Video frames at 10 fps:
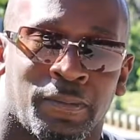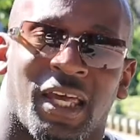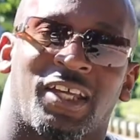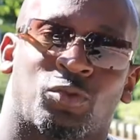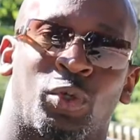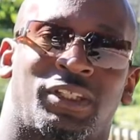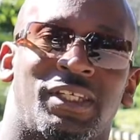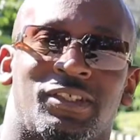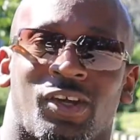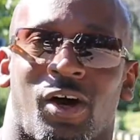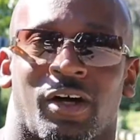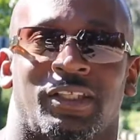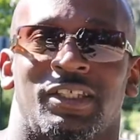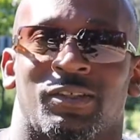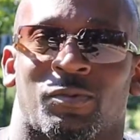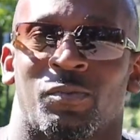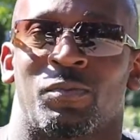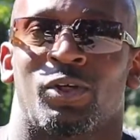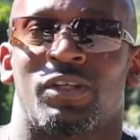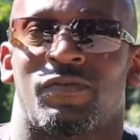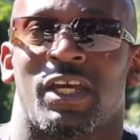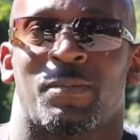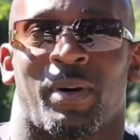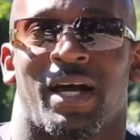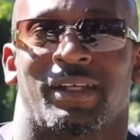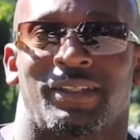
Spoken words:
That's what these are. These are community vampires.